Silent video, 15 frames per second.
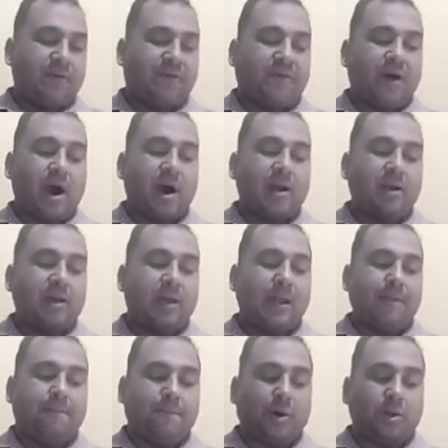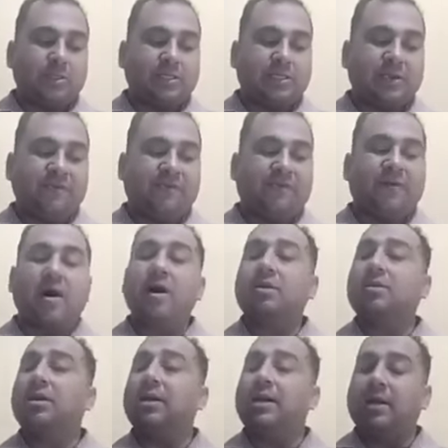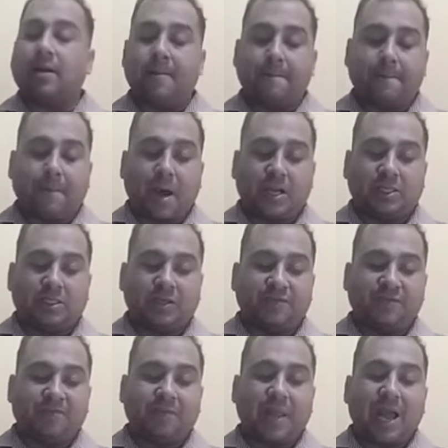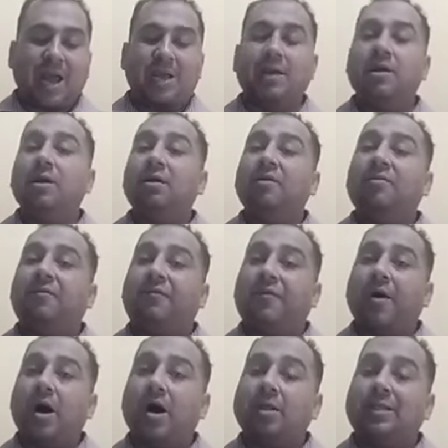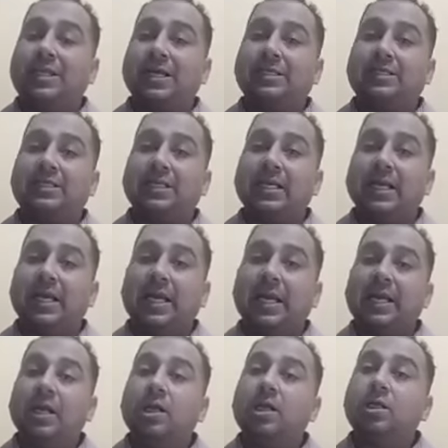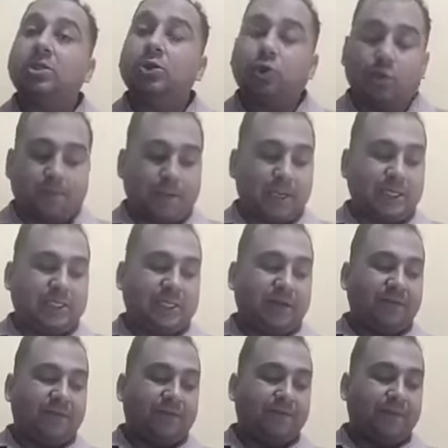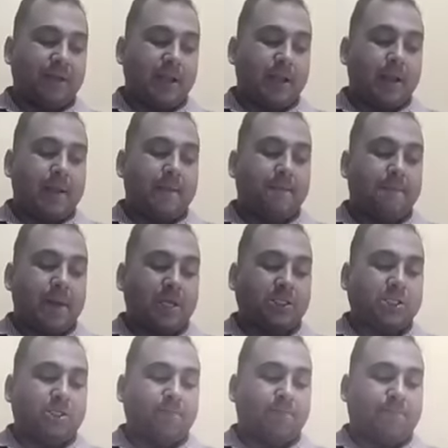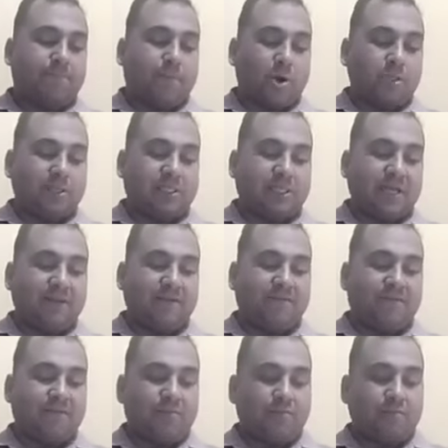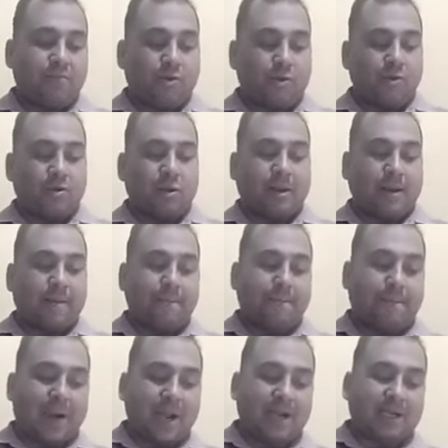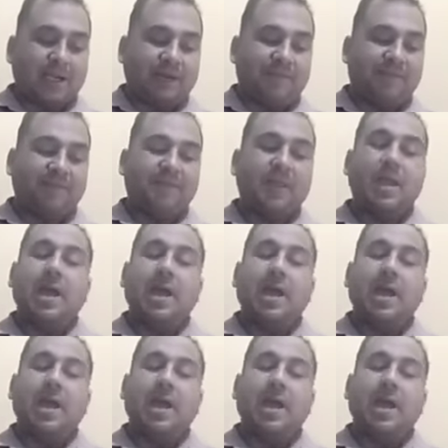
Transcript: Far in positive, farther in comparative, and farthest in superlative, much positive, more comparative,